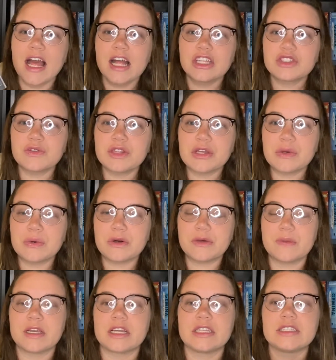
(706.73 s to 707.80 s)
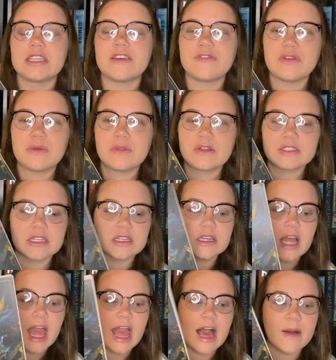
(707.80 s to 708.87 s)
It's really cool because there's an
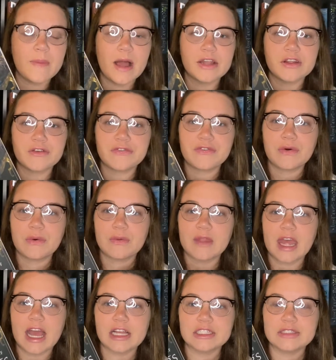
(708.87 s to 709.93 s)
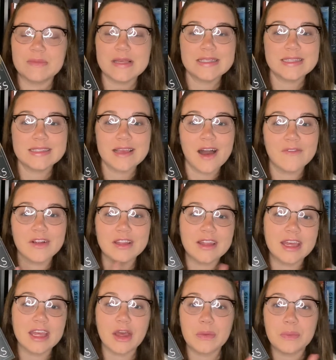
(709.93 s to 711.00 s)
app on your phone that actually makes this cover
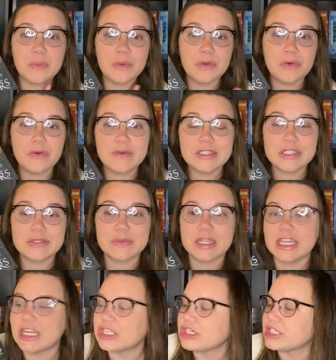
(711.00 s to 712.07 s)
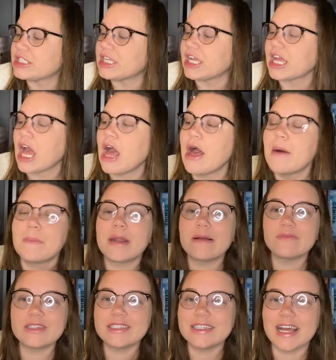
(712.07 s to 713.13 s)
like Moo, which is really interesting, but I'm
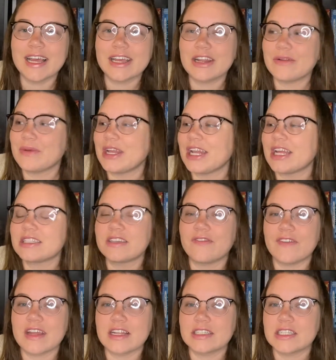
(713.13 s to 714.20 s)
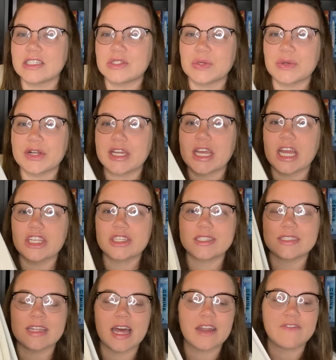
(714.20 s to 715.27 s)
just not going to read it. It's a fantasy story. It's just
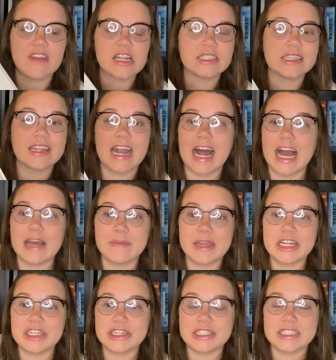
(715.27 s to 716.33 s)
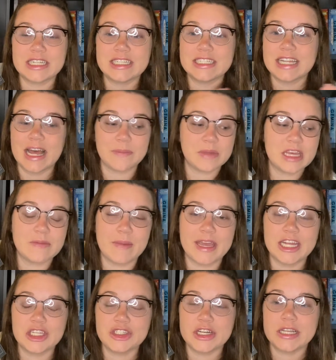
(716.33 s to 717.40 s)
not a fantasy that I'm interested, did not pique my
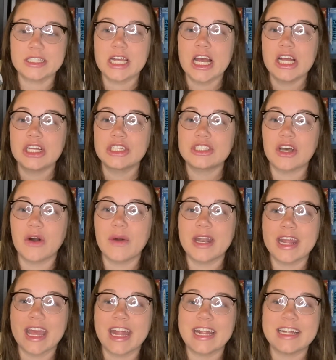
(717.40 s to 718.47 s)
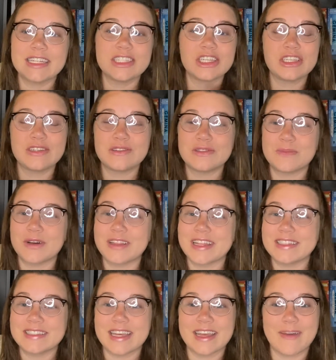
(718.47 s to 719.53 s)
interest. So, and again, it's a huge book
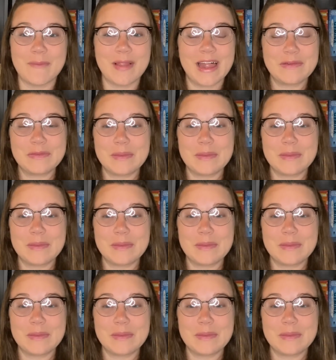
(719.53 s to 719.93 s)
that's taking up a lot of room on